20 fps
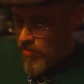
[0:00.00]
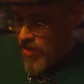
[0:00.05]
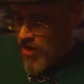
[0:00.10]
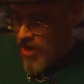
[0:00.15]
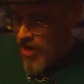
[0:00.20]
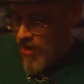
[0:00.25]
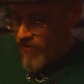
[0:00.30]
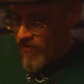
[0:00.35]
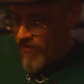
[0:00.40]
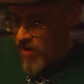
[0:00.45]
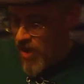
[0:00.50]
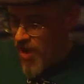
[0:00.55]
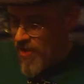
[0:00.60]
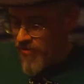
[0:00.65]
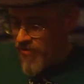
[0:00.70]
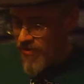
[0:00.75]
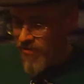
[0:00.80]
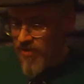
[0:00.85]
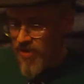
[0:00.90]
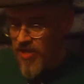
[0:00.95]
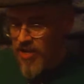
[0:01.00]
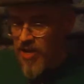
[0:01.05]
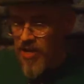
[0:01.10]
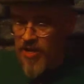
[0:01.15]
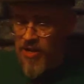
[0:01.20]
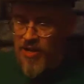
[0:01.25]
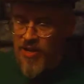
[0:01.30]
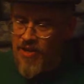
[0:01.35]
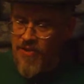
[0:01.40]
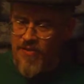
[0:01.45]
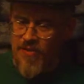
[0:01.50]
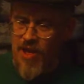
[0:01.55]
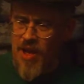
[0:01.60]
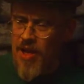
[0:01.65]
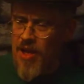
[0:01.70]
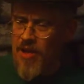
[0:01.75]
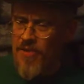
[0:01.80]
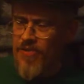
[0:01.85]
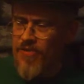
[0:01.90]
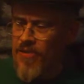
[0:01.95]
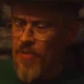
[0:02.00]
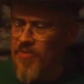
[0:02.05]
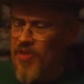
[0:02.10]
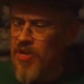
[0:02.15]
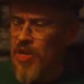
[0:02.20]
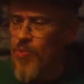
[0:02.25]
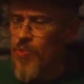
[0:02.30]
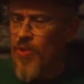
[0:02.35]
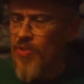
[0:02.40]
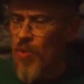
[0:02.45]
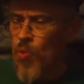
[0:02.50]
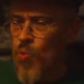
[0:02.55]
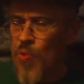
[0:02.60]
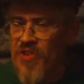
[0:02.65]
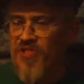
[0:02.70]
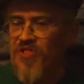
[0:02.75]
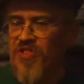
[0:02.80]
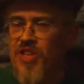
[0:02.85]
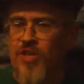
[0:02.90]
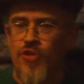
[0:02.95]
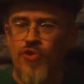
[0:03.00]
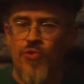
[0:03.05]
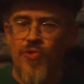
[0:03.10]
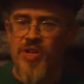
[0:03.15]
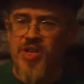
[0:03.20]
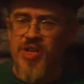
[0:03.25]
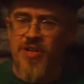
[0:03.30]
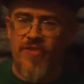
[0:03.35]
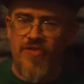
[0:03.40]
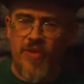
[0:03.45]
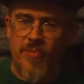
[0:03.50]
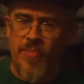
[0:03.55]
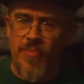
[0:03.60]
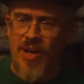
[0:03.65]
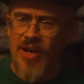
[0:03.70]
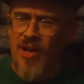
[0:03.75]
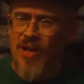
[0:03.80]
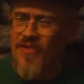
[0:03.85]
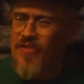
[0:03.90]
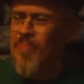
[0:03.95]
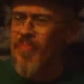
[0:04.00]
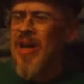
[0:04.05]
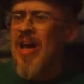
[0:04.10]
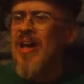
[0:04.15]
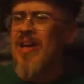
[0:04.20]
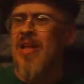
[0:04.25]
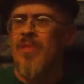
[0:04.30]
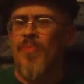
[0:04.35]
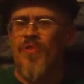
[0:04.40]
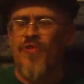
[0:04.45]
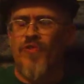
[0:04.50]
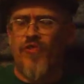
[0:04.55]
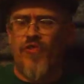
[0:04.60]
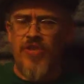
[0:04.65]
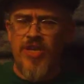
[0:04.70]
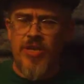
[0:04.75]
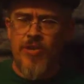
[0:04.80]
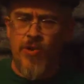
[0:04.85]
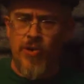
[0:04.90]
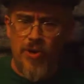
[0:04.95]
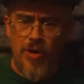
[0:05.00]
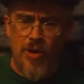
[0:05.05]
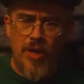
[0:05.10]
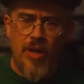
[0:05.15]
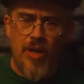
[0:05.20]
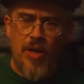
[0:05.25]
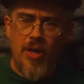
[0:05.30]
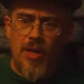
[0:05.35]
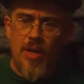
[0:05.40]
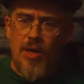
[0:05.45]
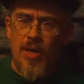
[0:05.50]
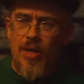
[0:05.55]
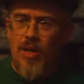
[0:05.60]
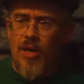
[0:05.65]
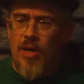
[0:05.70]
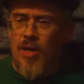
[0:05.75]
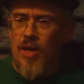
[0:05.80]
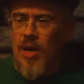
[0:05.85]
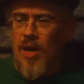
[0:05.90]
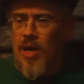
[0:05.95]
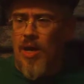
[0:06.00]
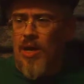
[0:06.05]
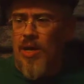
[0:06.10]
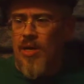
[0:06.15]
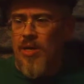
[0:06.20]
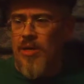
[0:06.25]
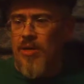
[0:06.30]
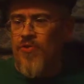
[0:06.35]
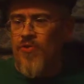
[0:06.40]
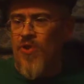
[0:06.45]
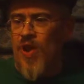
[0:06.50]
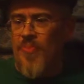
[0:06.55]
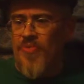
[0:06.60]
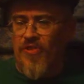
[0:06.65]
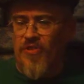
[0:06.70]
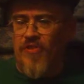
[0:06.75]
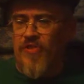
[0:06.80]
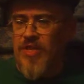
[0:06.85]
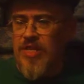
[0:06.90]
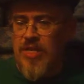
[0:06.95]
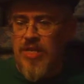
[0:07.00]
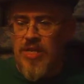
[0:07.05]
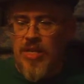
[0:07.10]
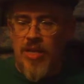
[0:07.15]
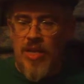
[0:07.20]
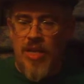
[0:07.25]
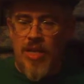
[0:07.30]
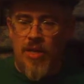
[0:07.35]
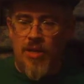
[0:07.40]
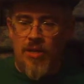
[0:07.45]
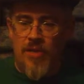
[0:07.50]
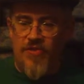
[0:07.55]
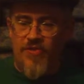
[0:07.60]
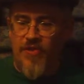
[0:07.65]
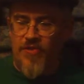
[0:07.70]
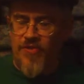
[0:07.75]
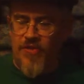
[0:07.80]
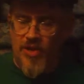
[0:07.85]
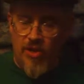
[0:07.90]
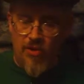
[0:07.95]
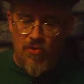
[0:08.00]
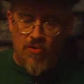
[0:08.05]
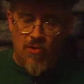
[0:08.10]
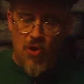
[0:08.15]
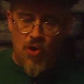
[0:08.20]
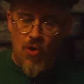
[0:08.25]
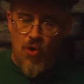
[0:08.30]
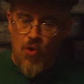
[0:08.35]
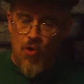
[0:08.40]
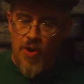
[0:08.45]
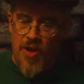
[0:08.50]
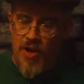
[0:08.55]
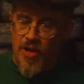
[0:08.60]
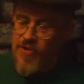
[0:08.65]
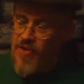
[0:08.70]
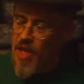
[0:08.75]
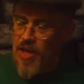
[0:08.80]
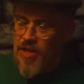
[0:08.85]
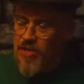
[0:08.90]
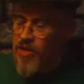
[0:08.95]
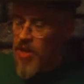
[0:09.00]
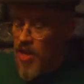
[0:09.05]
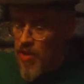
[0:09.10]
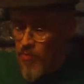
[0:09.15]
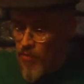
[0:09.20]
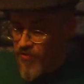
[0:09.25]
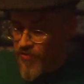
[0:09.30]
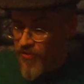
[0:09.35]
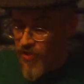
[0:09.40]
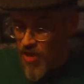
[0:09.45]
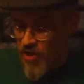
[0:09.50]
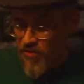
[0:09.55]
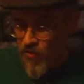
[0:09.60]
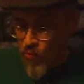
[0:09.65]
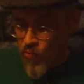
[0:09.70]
has Constantine in it. It's something to do with a whiskey tree. Some guy named Cedar drops a seed and lets this thing grow, and it's a